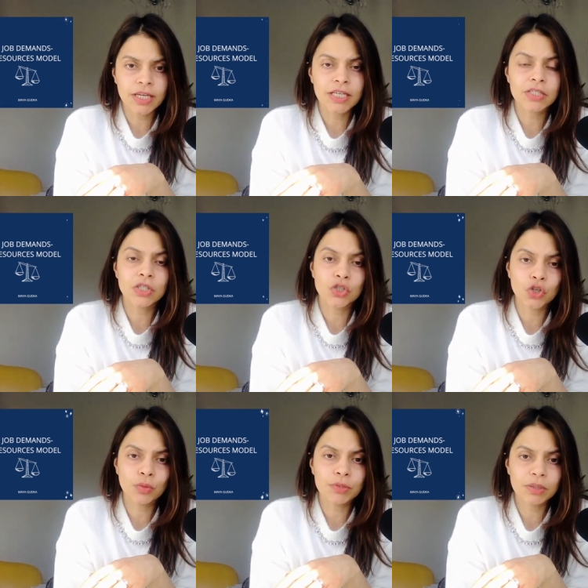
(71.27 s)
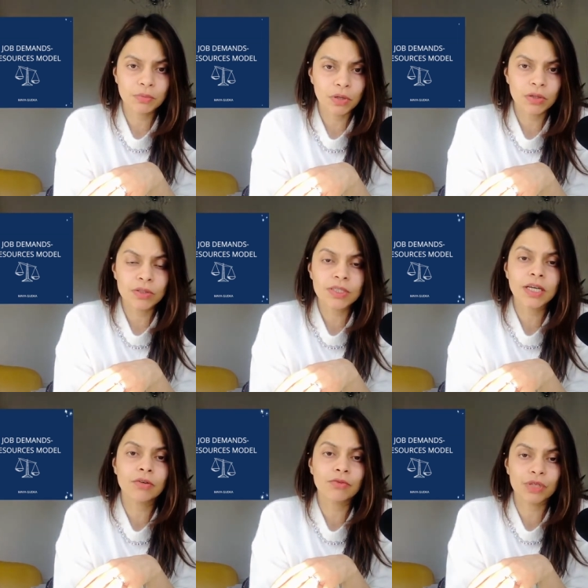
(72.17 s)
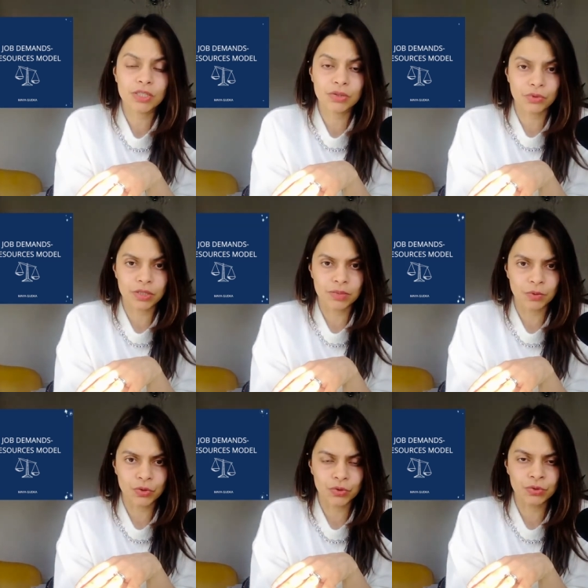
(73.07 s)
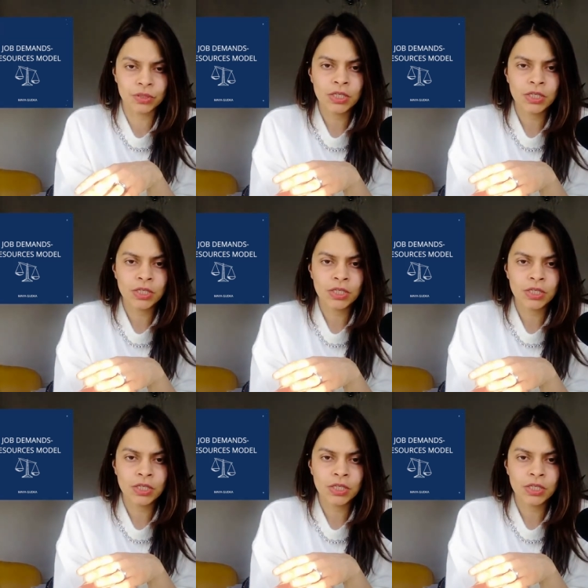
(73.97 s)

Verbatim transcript: is the Job Demands and Resources Model.